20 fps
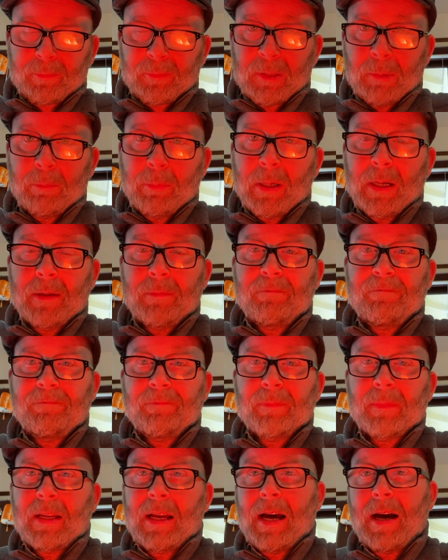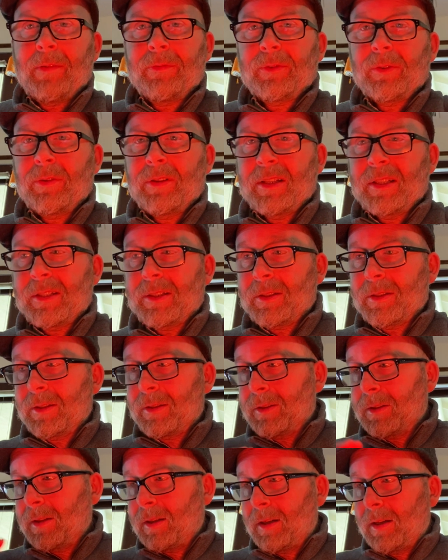But after
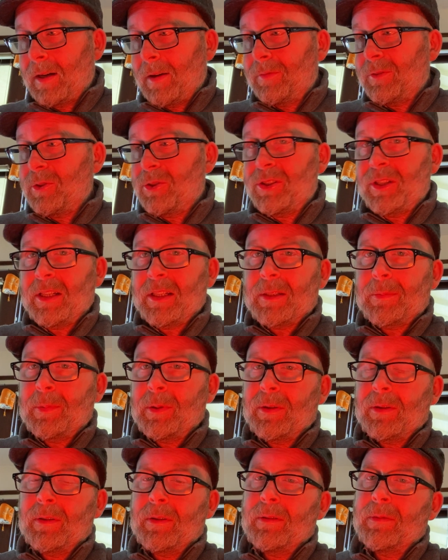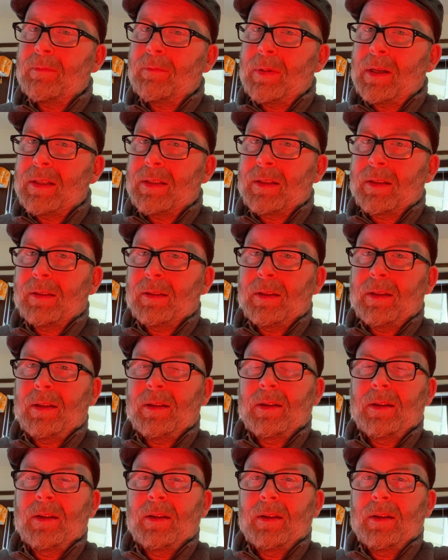this, after Shakespeare, basically,
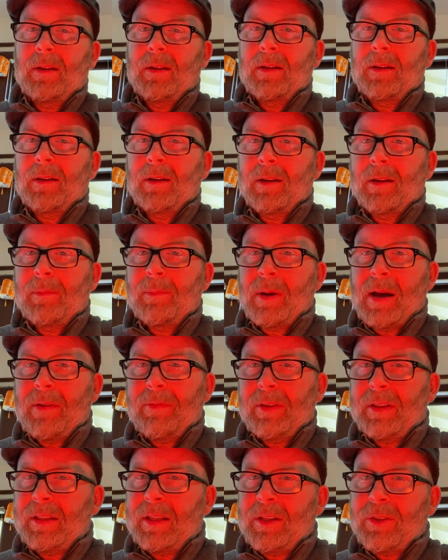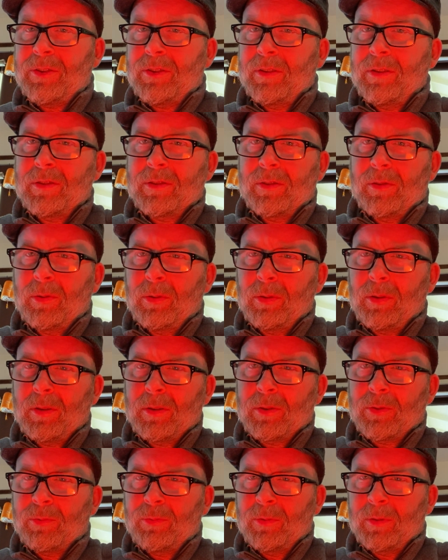affectation is no
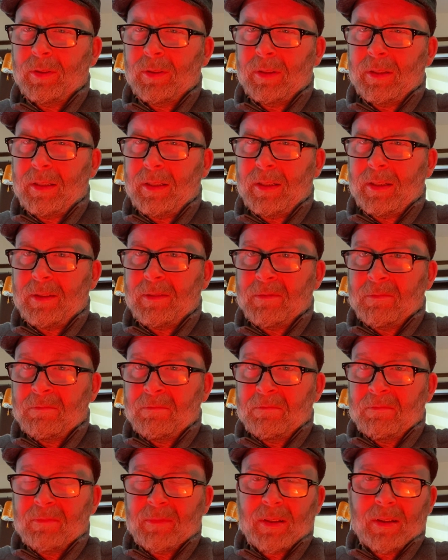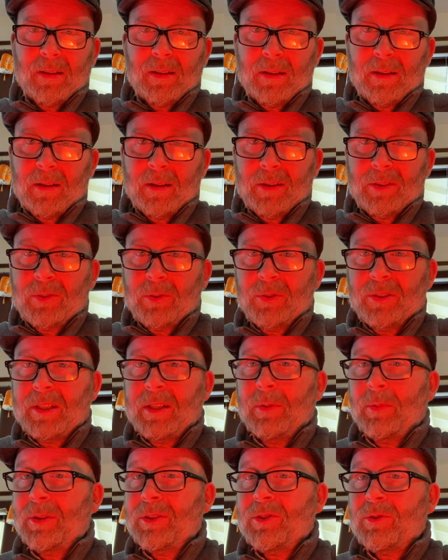longer really
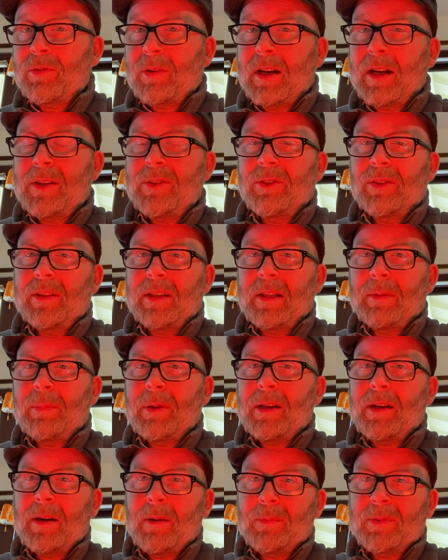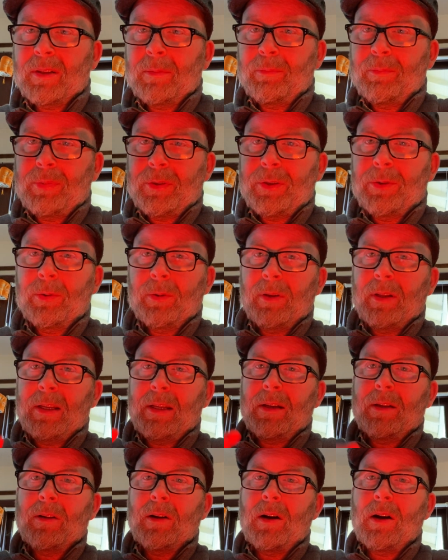associated with tragedy. It becomes a
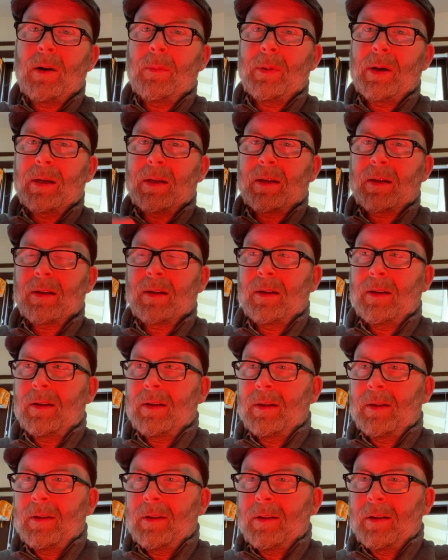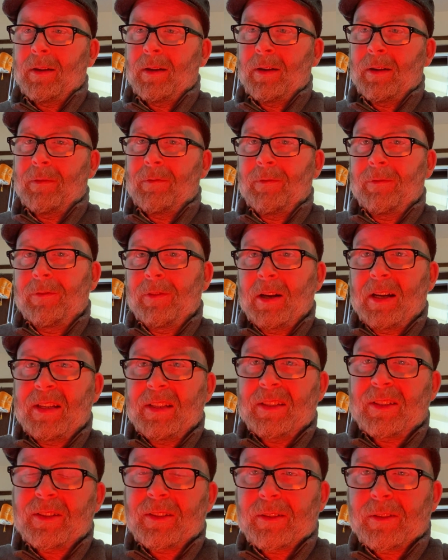purely comic
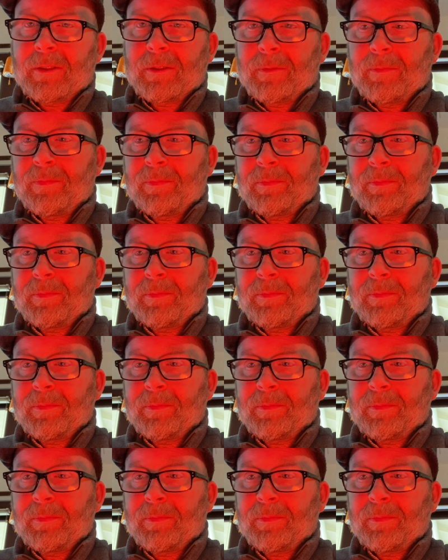vice.